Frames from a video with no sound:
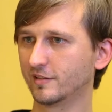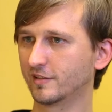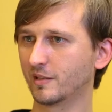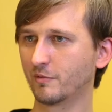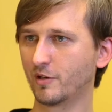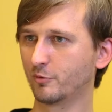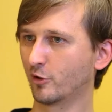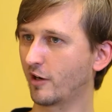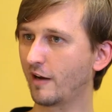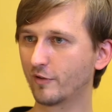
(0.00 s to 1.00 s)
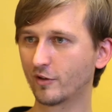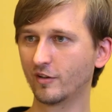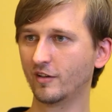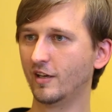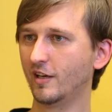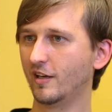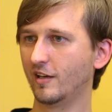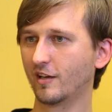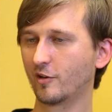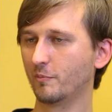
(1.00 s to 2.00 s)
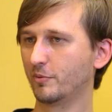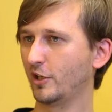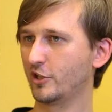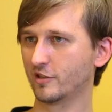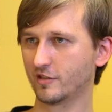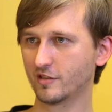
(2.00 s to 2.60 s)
some cryptographic computations